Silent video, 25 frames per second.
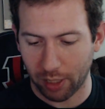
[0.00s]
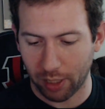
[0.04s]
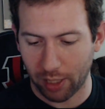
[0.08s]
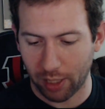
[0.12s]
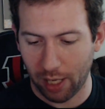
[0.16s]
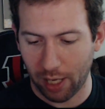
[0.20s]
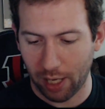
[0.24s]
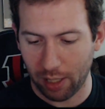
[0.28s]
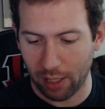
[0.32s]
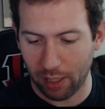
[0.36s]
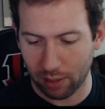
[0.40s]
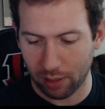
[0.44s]

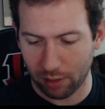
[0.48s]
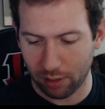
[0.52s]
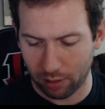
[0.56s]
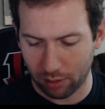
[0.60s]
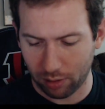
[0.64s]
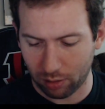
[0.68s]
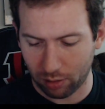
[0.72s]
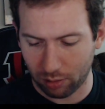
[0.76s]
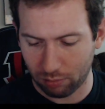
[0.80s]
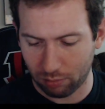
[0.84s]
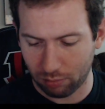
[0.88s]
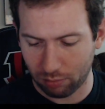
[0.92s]

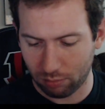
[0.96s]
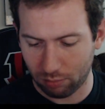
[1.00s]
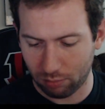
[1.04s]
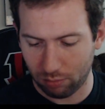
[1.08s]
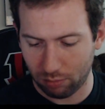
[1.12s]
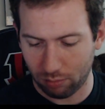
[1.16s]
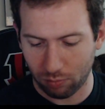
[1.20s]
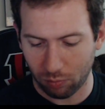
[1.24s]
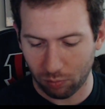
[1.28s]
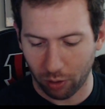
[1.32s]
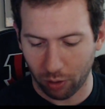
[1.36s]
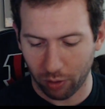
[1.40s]
Mechanic
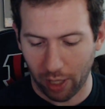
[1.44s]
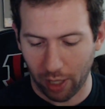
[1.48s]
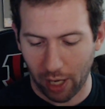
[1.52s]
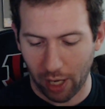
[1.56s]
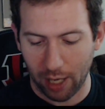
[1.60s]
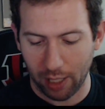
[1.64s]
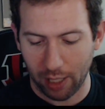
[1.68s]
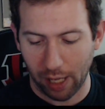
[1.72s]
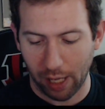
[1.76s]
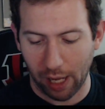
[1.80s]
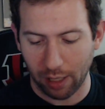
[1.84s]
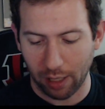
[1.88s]
worth
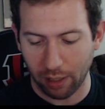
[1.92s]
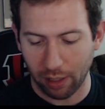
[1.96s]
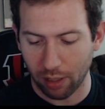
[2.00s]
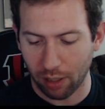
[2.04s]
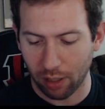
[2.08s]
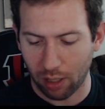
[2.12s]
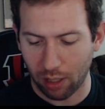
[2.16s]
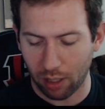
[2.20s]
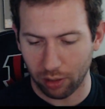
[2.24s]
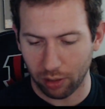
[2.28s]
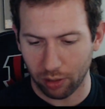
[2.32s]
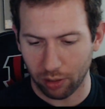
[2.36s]

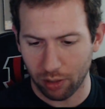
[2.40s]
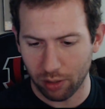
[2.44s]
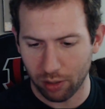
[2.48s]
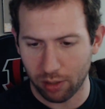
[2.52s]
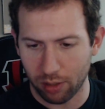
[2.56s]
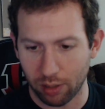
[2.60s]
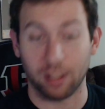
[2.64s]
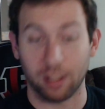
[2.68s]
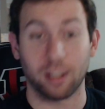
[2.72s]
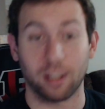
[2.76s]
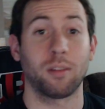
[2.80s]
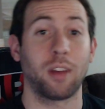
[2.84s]

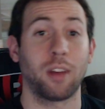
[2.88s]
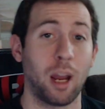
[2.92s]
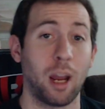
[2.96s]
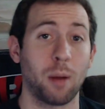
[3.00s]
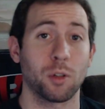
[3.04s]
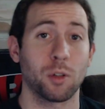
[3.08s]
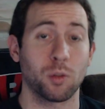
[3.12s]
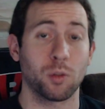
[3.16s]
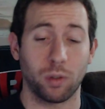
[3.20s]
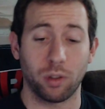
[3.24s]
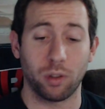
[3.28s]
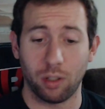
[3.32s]
$88. The
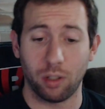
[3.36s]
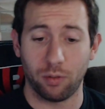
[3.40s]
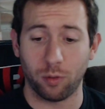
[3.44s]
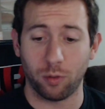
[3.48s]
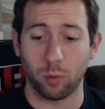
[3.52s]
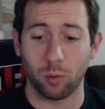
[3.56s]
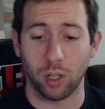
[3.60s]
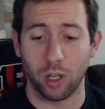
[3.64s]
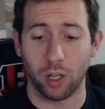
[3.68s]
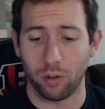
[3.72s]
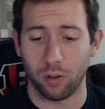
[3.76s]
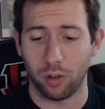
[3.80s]
camera's worth
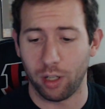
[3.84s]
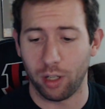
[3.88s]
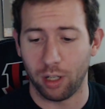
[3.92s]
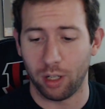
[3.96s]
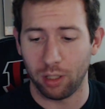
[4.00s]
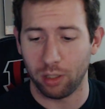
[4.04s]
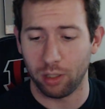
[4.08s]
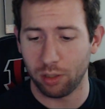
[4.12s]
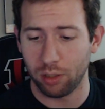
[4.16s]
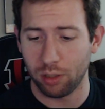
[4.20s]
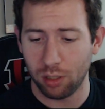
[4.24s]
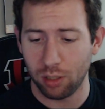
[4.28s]

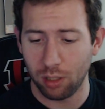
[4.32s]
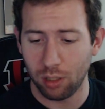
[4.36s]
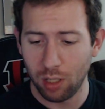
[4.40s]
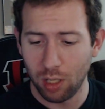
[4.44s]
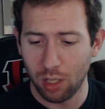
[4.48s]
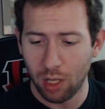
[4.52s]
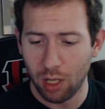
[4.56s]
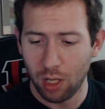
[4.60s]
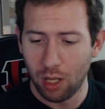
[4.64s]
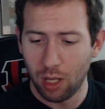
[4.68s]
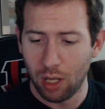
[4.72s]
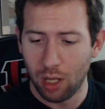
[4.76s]
$400.
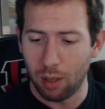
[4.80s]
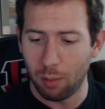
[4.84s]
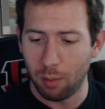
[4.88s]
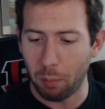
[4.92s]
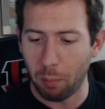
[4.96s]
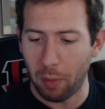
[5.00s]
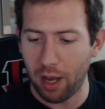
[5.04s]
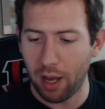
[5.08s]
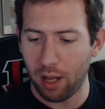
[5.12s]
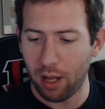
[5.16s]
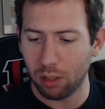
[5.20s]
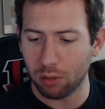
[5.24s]

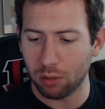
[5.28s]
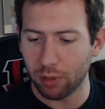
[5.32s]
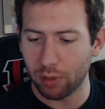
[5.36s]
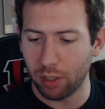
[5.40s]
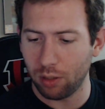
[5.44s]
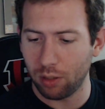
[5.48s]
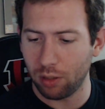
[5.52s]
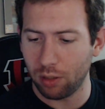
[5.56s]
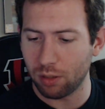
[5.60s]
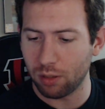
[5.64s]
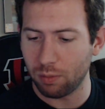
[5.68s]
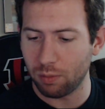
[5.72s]
Mal
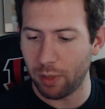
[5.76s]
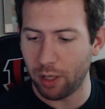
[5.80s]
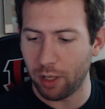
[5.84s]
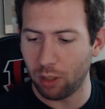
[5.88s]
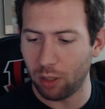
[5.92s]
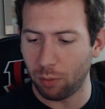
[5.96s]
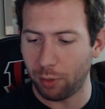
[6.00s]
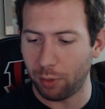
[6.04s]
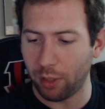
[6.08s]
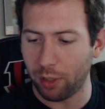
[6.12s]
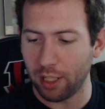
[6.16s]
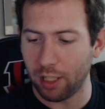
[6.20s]
Reynolds
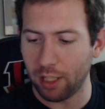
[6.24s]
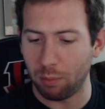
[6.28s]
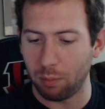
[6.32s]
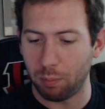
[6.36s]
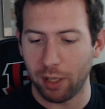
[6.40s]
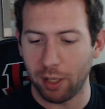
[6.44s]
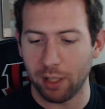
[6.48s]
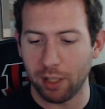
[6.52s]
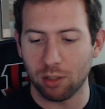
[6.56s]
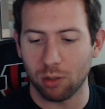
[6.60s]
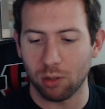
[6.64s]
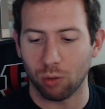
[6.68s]
metal
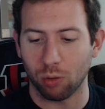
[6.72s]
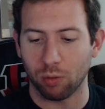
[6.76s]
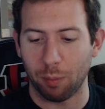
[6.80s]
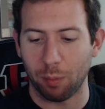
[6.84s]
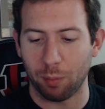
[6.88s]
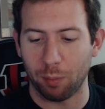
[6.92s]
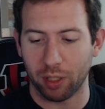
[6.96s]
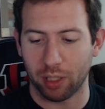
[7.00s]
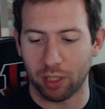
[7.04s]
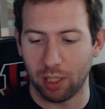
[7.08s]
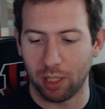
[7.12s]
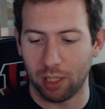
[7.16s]
plated pistol
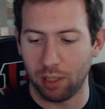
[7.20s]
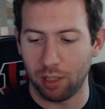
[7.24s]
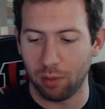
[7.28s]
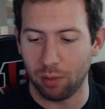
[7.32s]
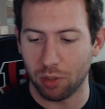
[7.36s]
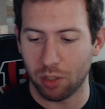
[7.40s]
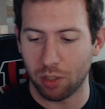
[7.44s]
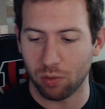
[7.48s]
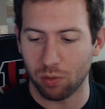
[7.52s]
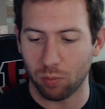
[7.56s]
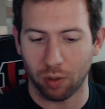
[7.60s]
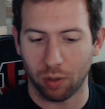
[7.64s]
replica,
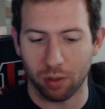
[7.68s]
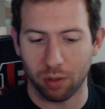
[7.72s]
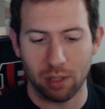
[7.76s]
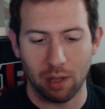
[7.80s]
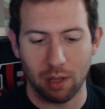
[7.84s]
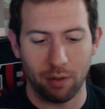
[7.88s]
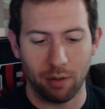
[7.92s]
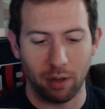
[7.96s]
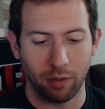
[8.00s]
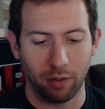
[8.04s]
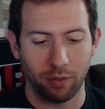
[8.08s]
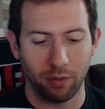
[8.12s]
which is worth
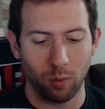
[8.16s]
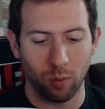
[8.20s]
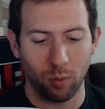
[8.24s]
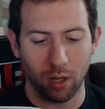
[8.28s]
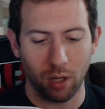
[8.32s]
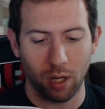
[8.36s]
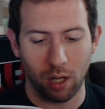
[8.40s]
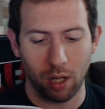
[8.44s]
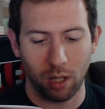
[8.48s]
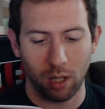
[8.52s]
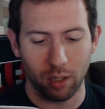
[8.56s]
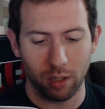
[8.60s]

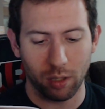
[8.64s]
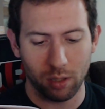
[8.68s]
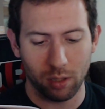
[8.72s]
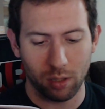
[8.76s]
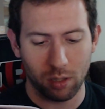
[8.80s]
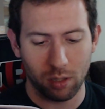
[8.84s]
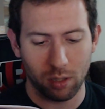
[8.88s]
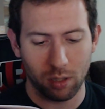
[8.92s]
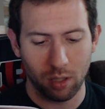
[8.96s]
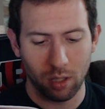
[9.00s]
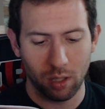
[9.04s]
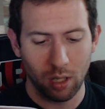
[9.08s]

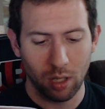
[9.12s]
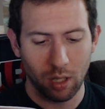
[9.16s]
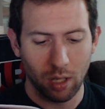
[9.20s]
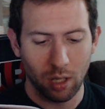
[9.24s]
$74.